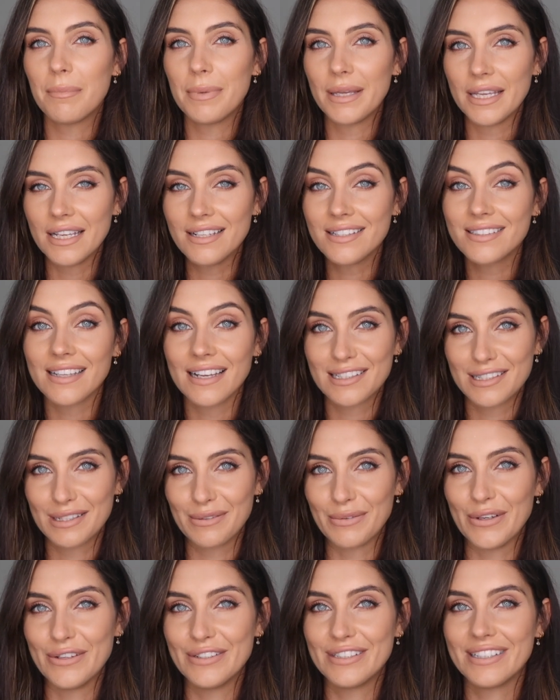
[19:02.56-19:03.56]
piece. That's
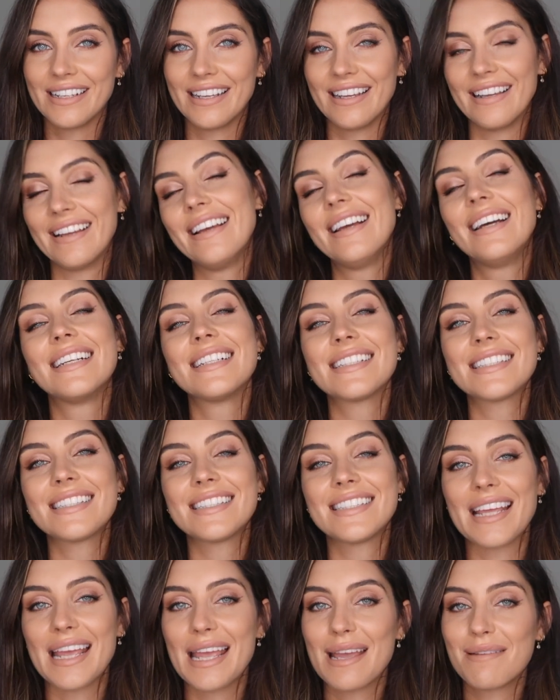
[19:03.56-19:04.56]
the word, isn't it?
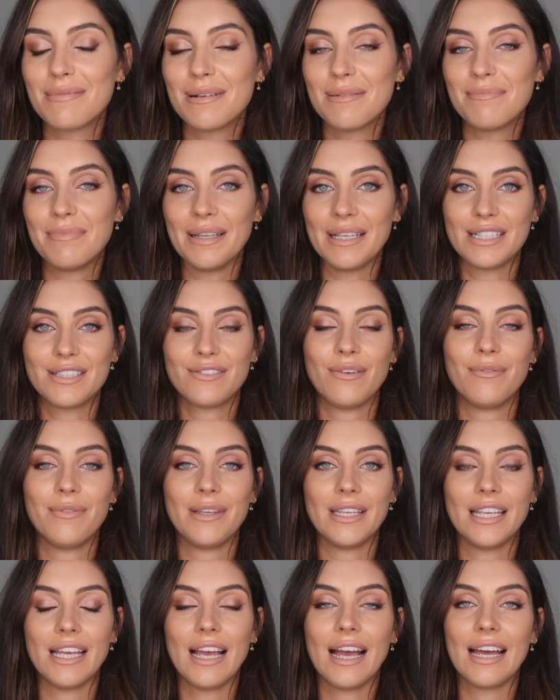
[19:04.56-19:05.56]
Staple piece for
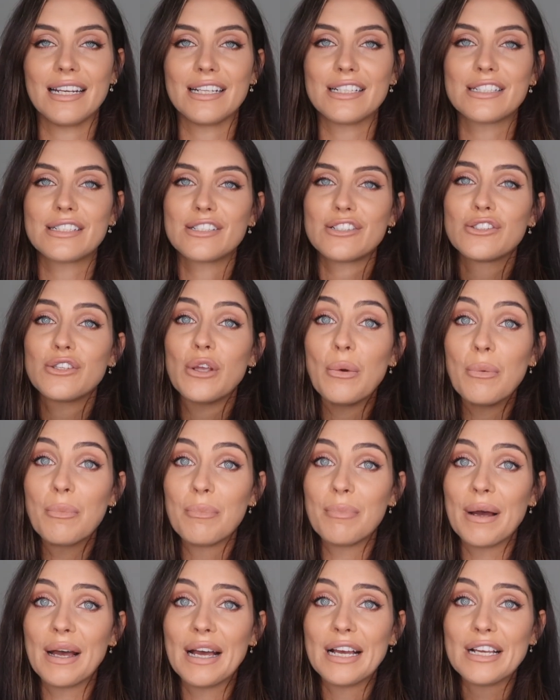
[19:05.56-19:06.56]
me, and it's
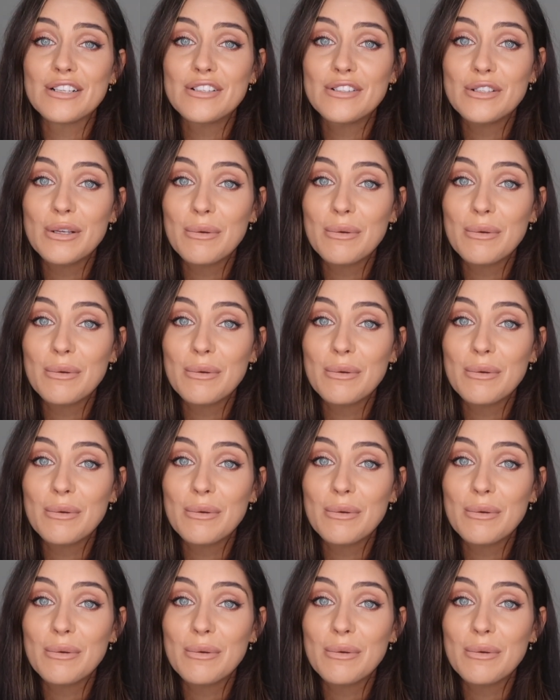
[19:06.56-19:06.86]
super